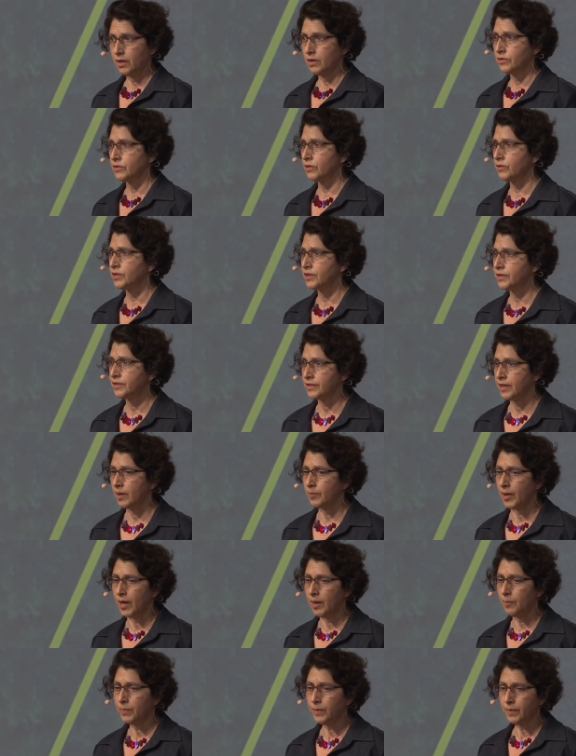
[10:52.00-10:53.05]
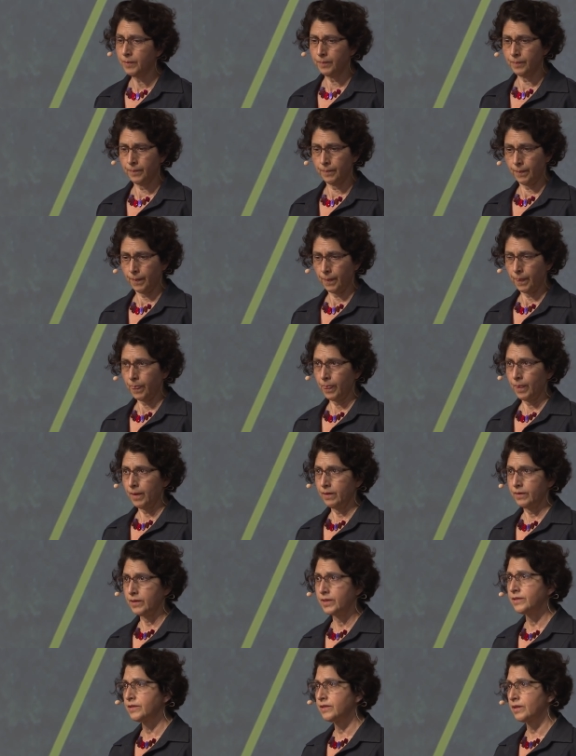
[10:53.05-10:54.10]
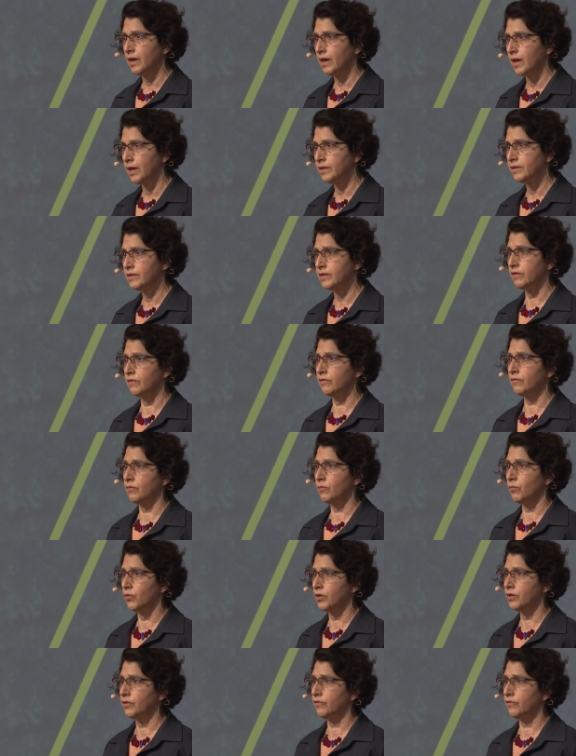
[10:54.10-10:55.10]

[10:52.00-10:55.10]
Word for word: So, to sum up, these kinds of more